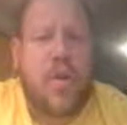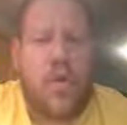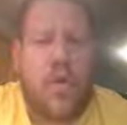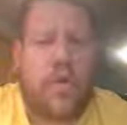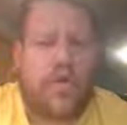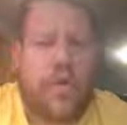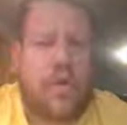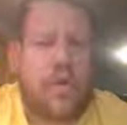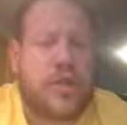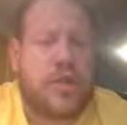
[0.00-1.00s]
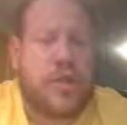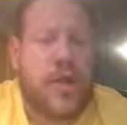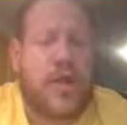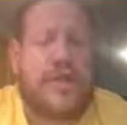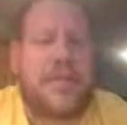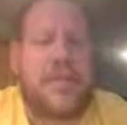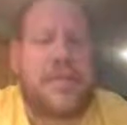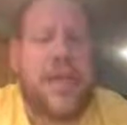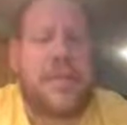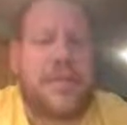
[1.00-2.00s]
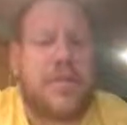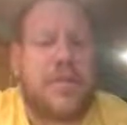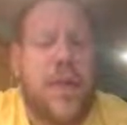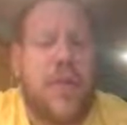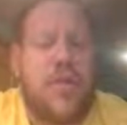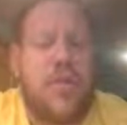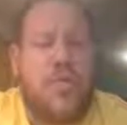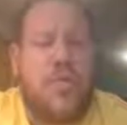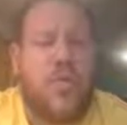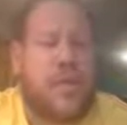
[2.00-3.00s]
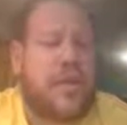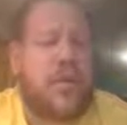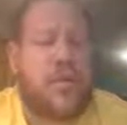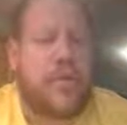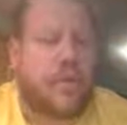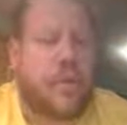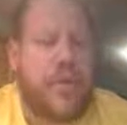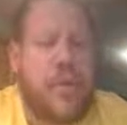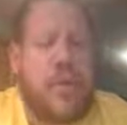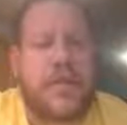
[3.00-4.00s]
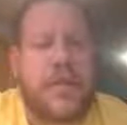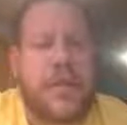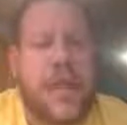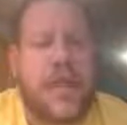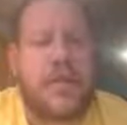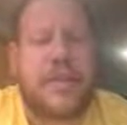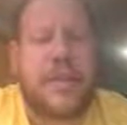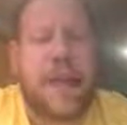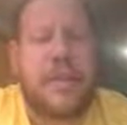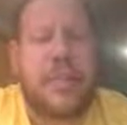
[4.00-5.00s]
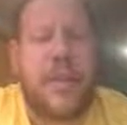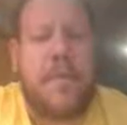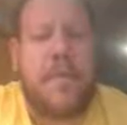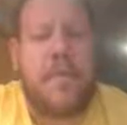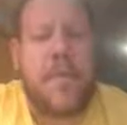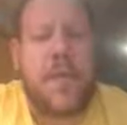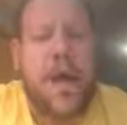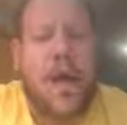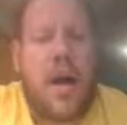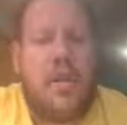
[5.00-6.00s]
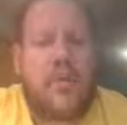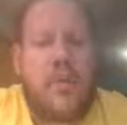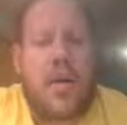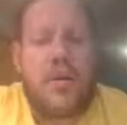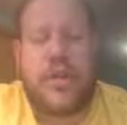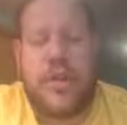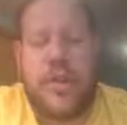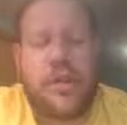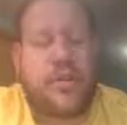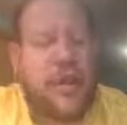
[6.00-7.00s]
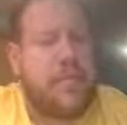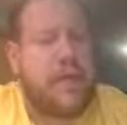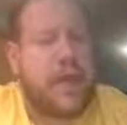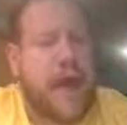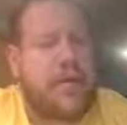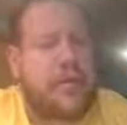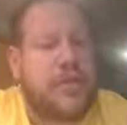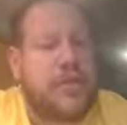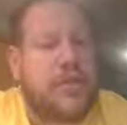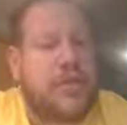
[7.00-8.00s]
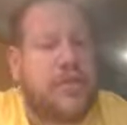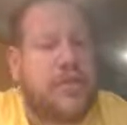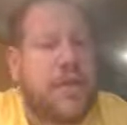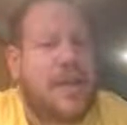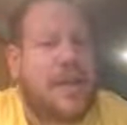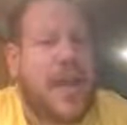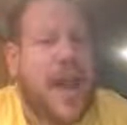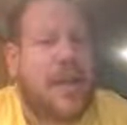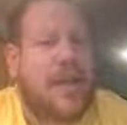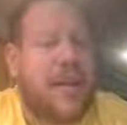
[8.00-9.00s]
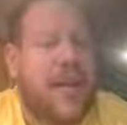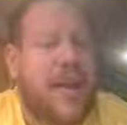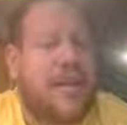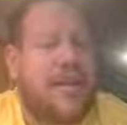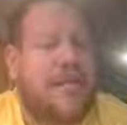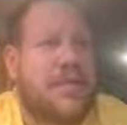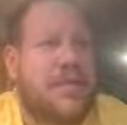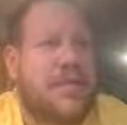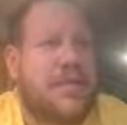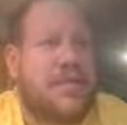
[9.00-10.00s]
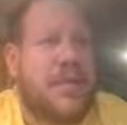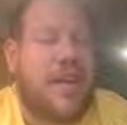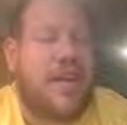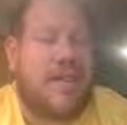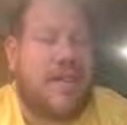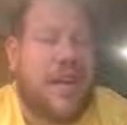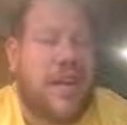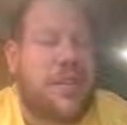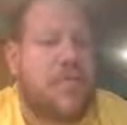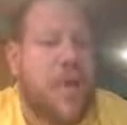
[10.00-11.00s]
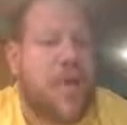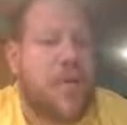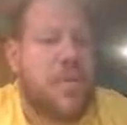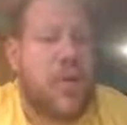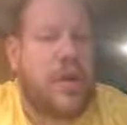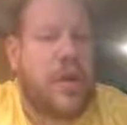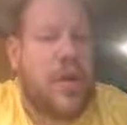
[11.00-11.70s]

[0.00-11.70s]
Early on, the French really had a lot of success because they knew what they were doing. I showed a video on this in class example, but the French utilized their Native American allies to attack and fight like Native American would.